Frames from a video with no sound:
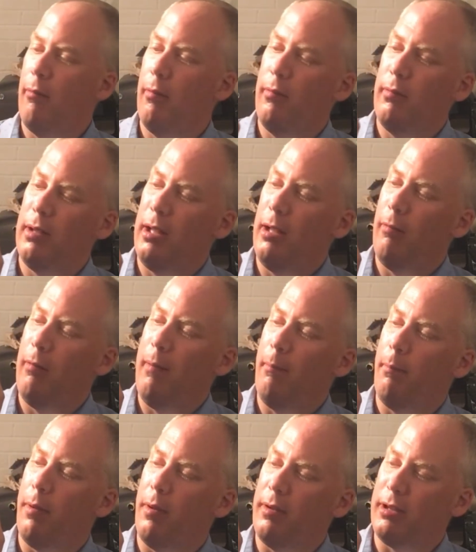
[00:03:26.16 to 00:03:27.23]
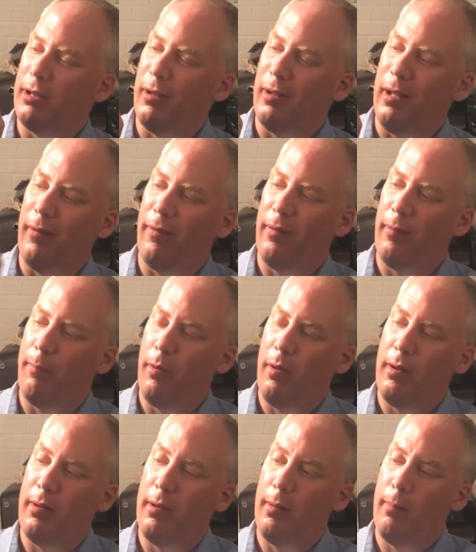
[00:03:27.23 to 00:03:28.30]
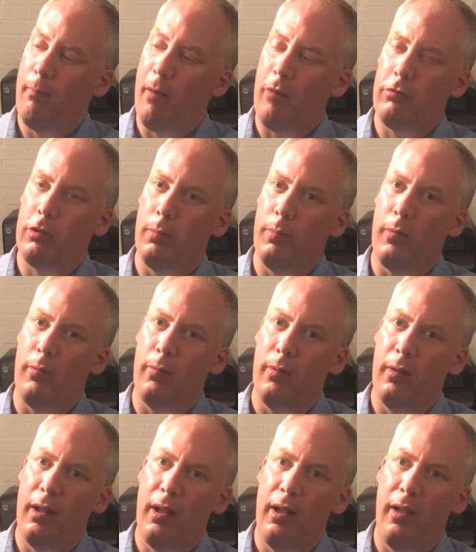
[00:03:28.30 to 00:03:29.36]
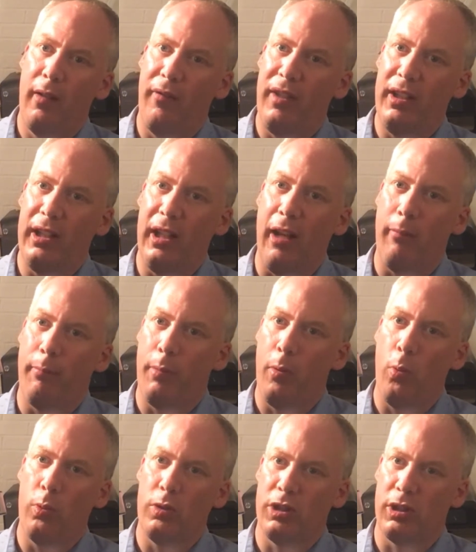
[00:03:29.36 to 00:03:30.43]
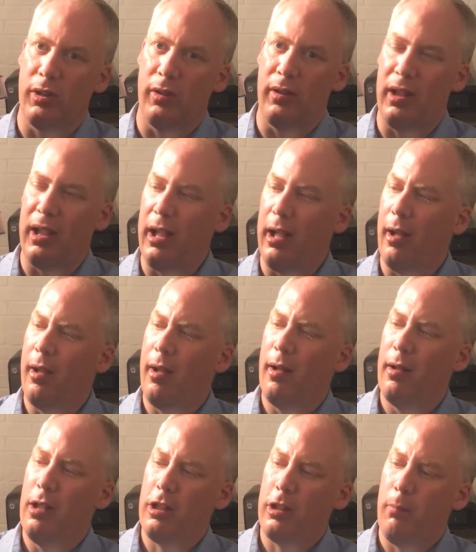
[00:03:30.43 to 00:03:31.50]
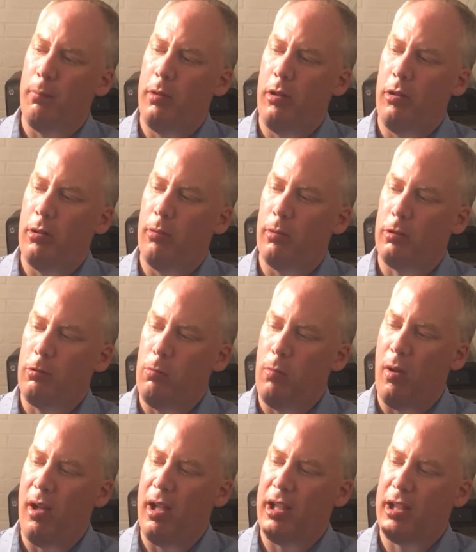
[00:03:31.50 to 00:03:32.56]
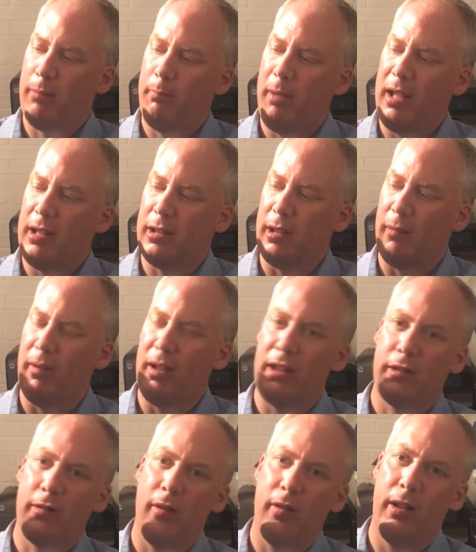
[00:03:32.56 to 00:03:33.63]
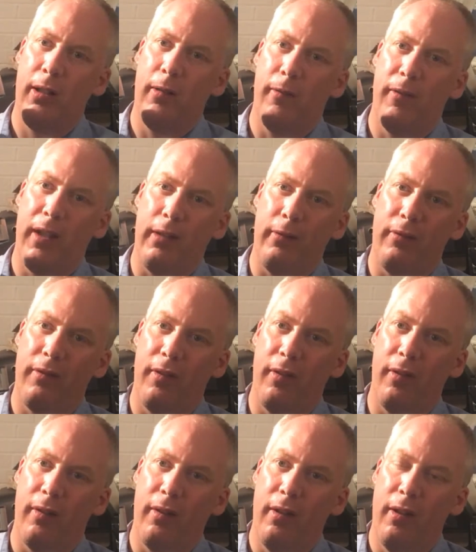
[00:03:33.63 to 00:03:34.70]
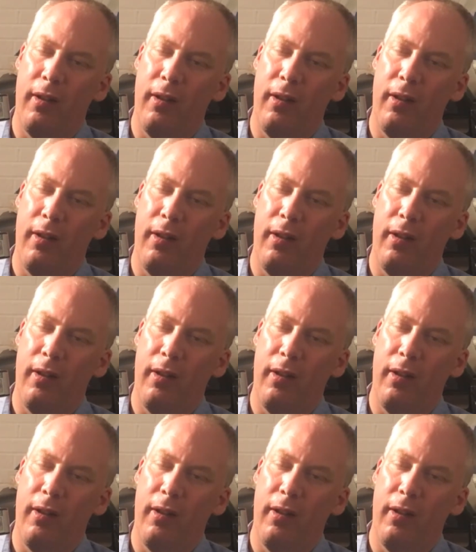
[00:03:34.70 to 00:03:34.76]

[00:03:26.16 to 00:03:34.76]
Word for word: all the little inputs on it for putting multiple video ports on here. This computer was quite expensive when it's got a little thing for